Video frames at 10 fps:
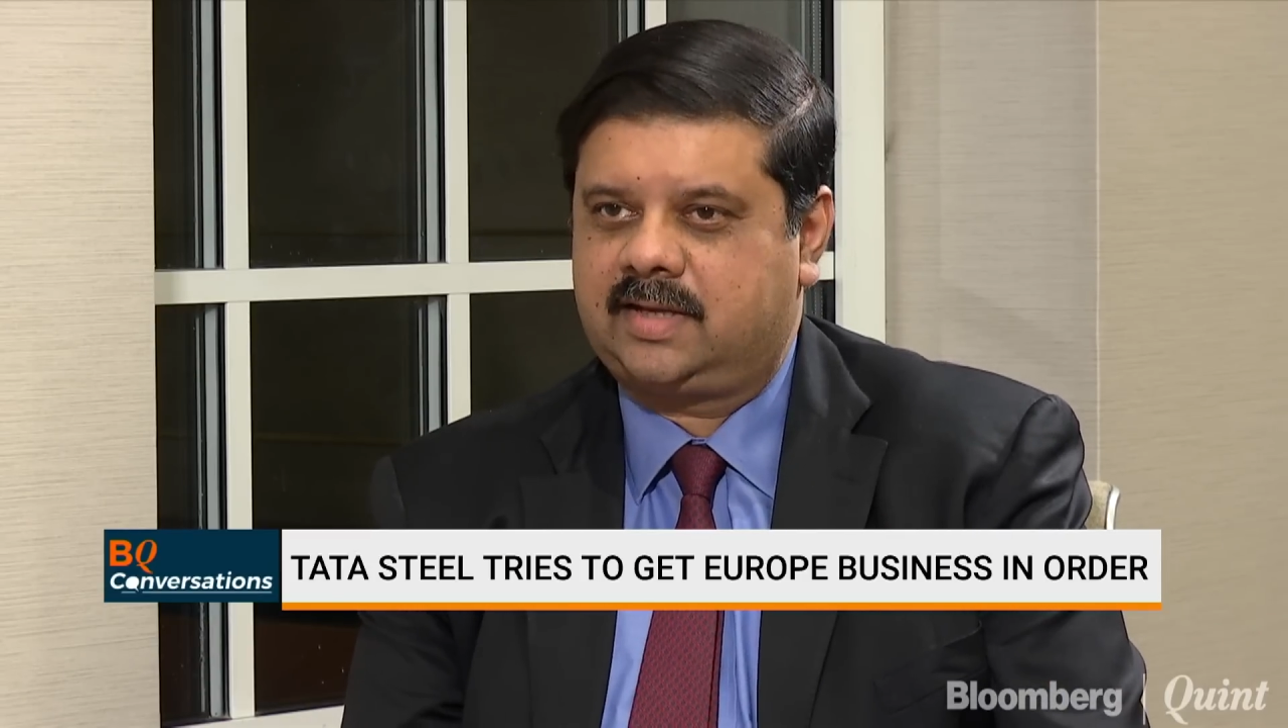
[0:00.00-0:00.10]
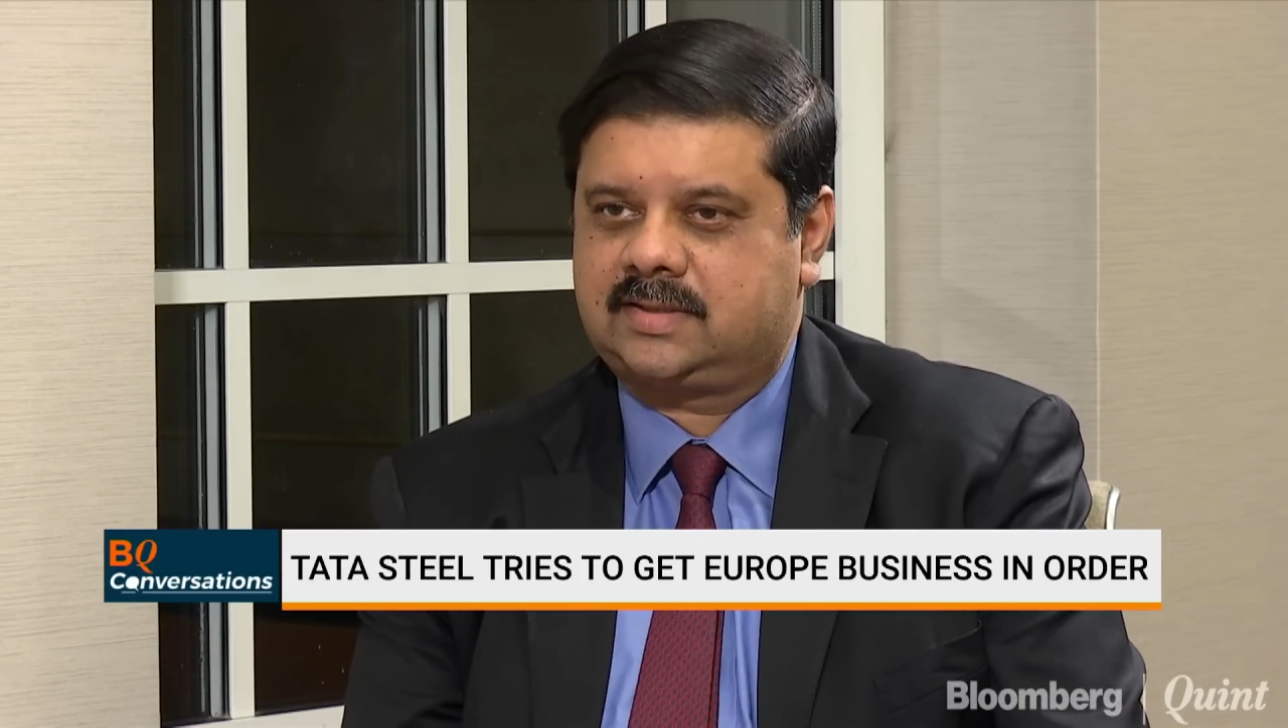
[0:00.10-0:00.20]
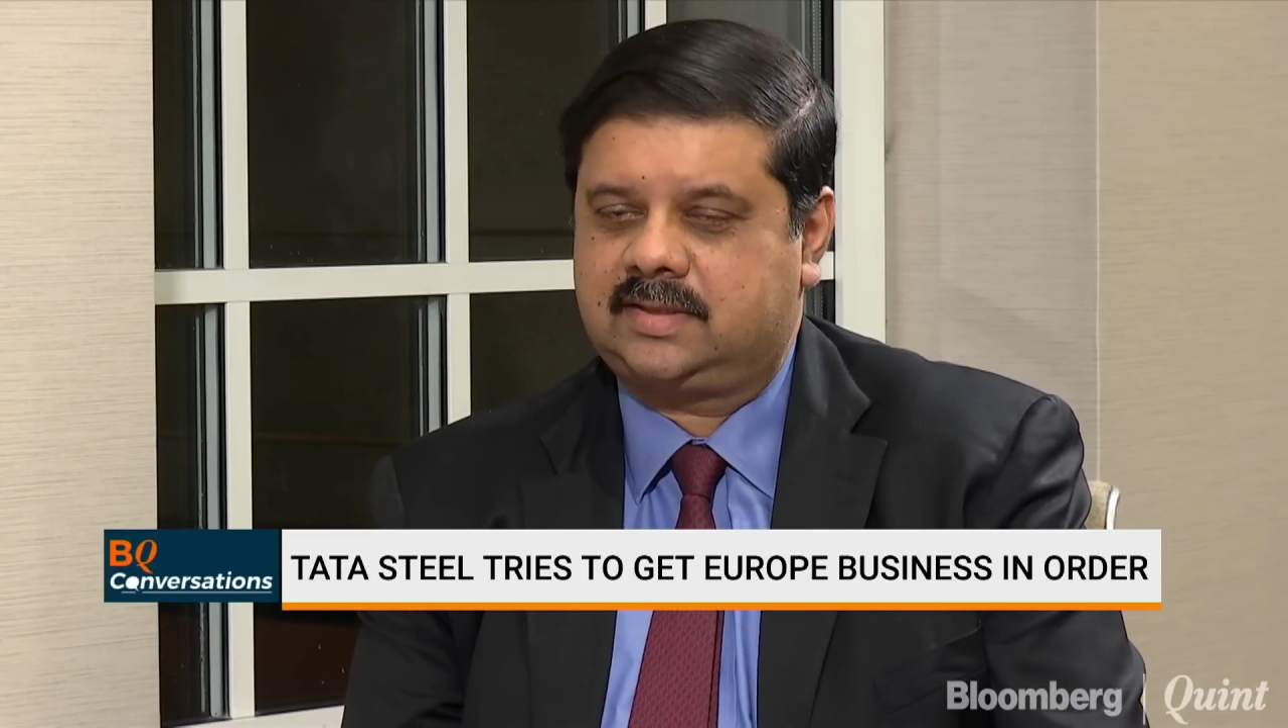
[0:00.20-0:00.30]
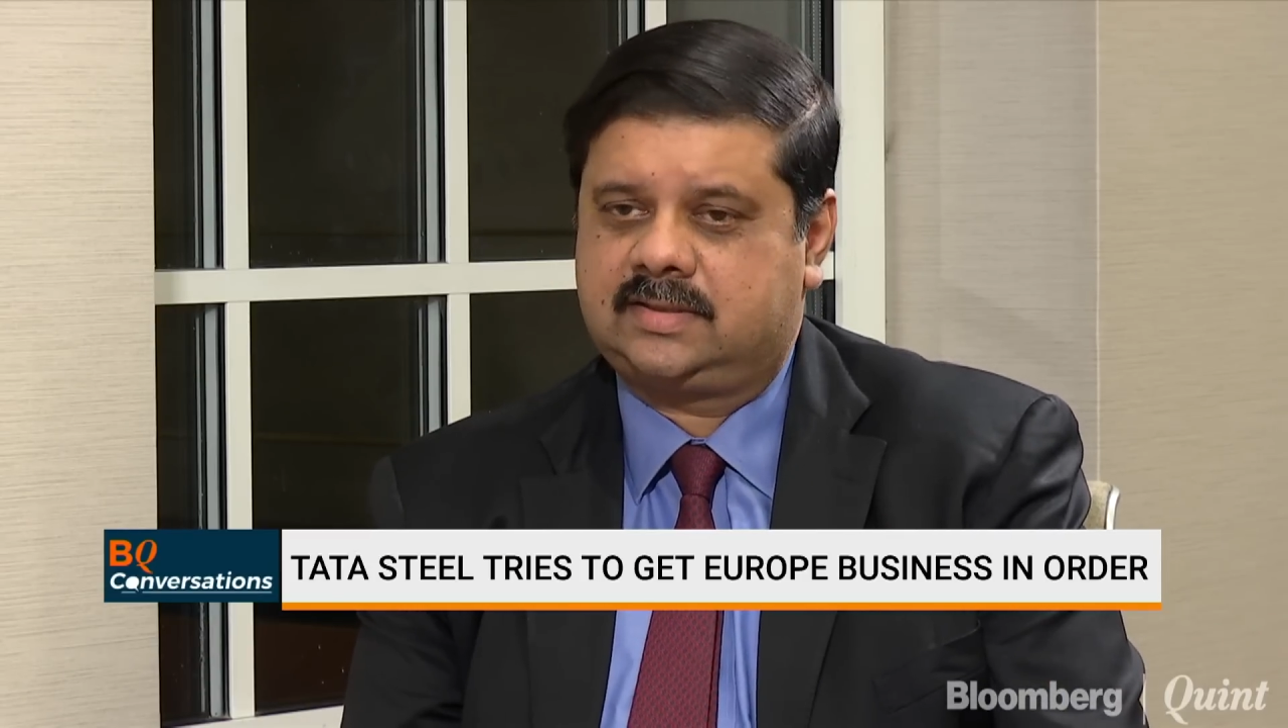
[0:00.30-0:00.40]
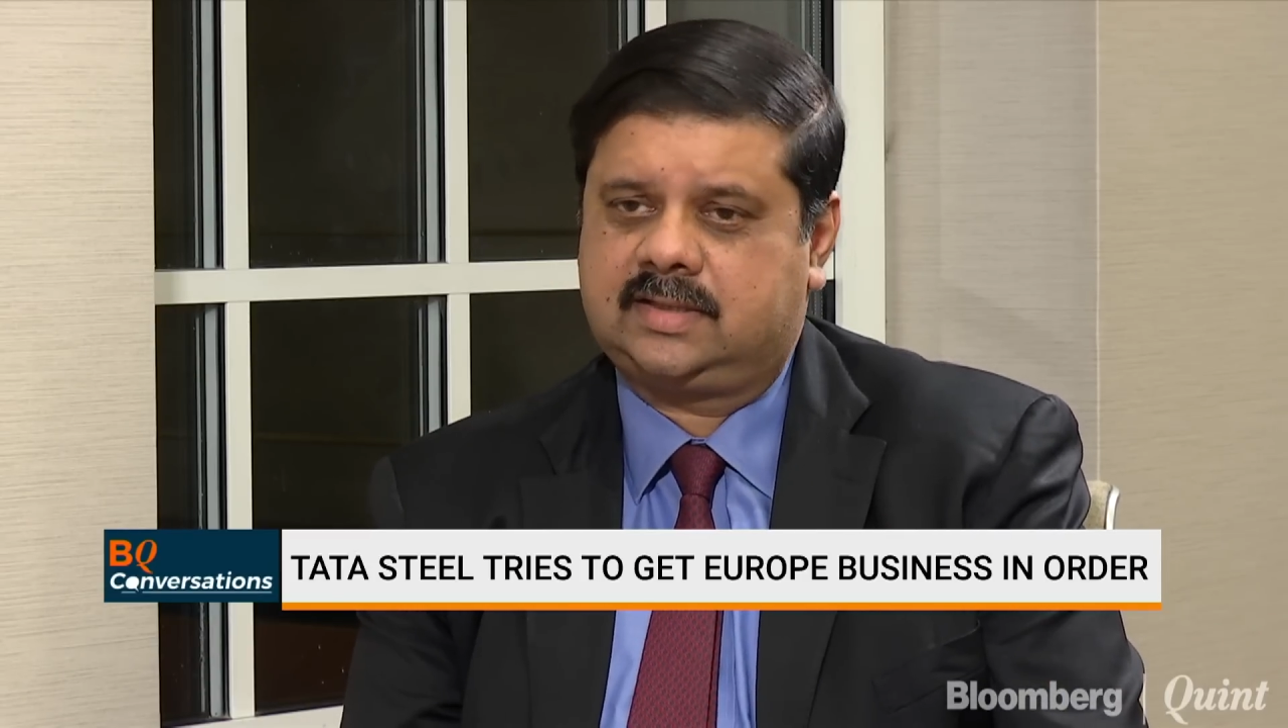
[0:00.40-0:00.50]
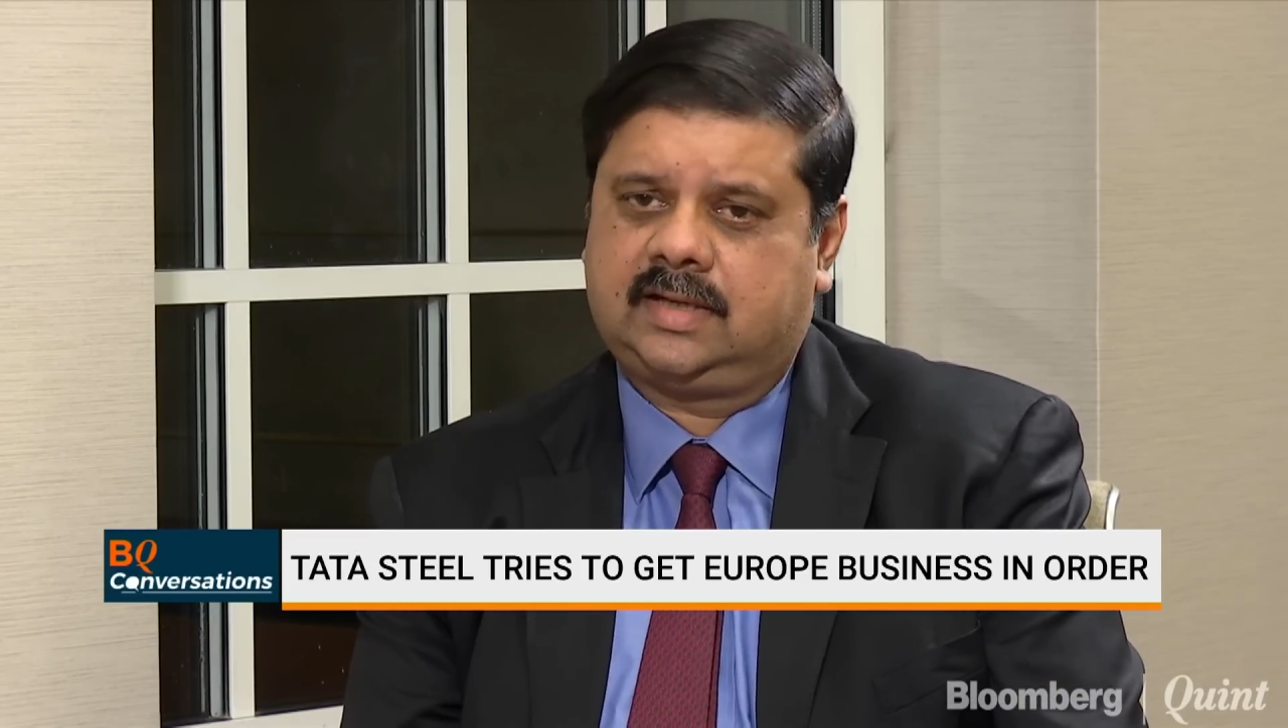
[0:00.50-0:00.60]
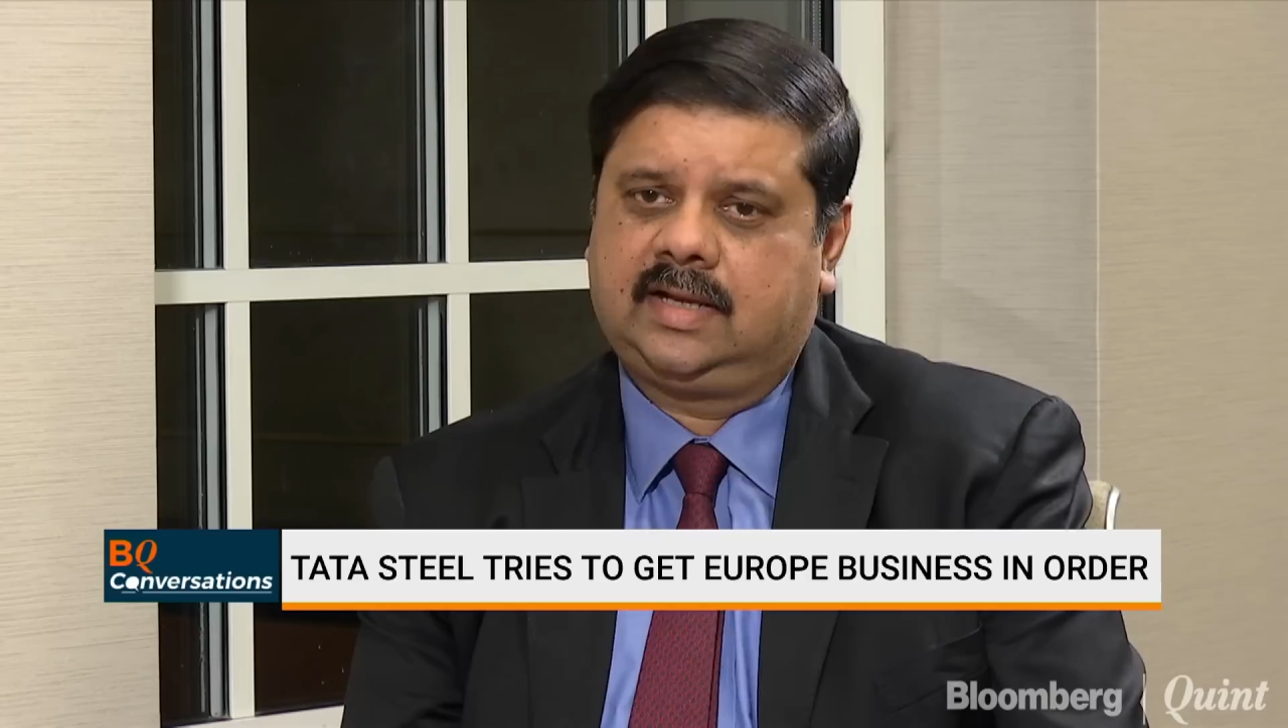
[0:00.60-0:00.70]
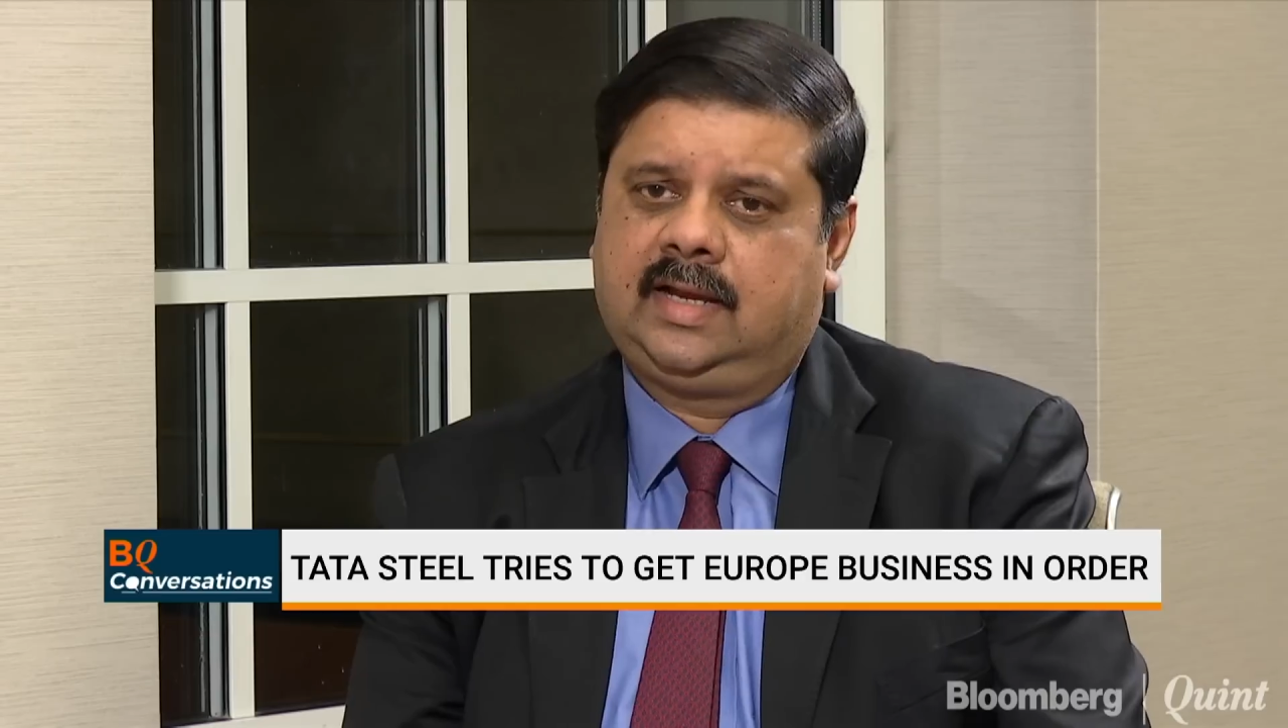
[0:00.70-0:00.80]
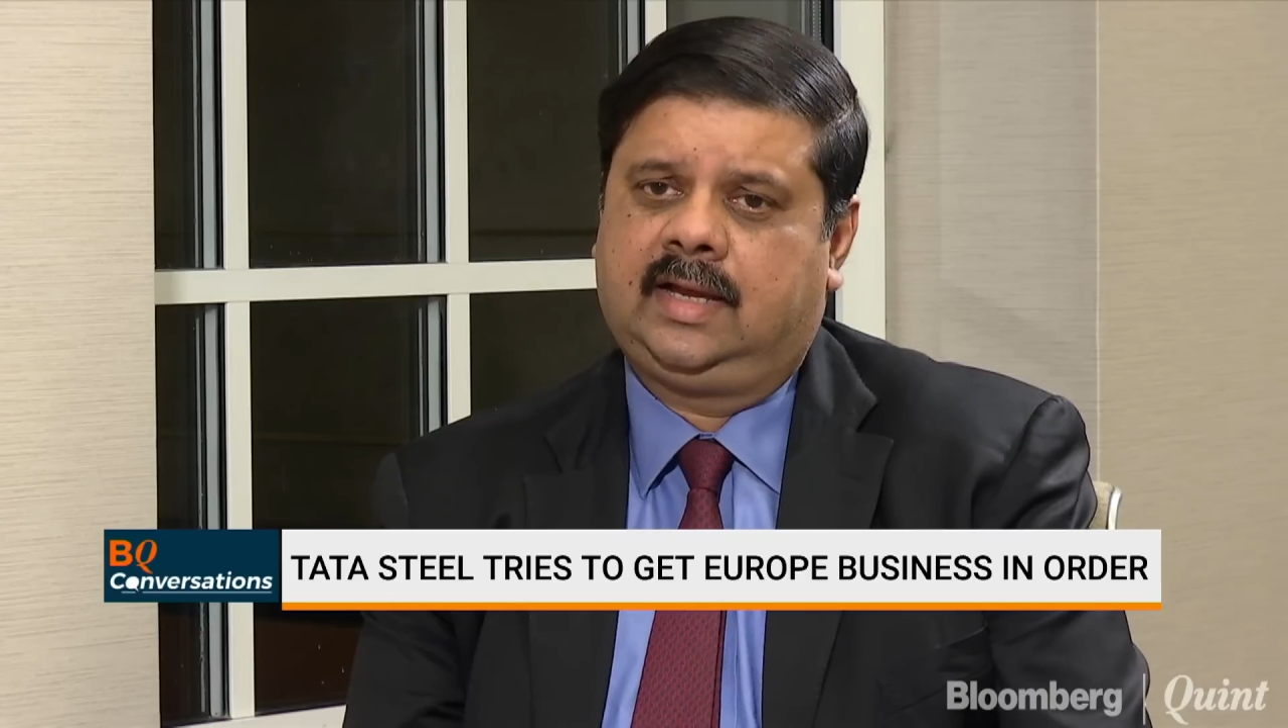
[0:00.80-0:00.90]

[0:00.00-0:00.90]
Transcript: is concerned.